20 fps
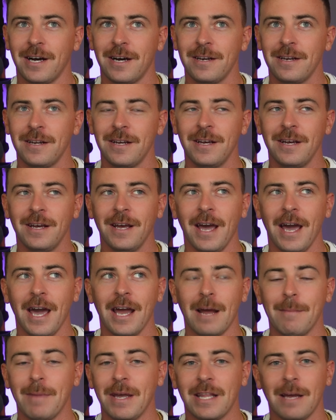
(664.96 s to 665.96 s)
on,
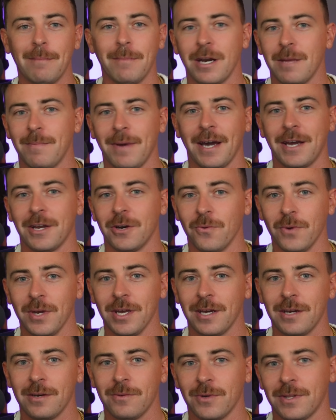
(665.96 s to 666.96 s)
and I made that money back in a
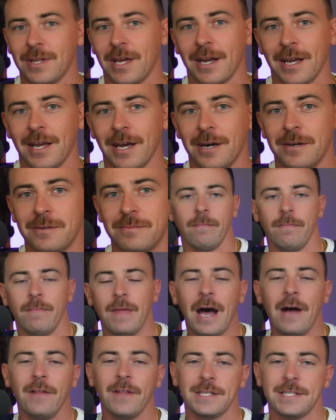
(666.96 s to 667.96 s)
week with that account.
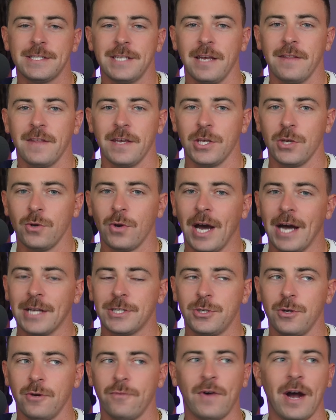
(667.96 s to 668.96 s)
Now, let's say that you got
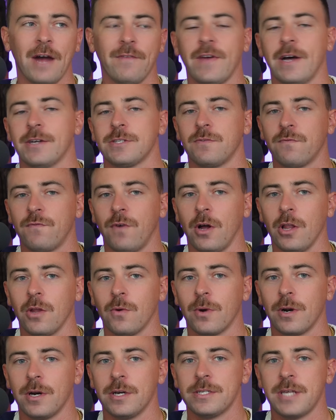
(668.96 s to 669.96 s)
to 5,000
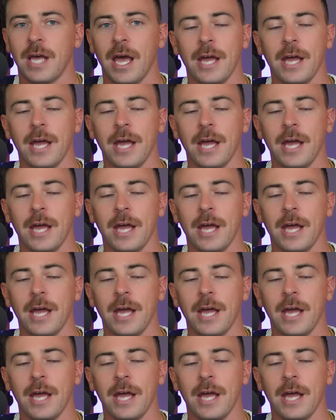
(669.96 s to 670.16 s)
followers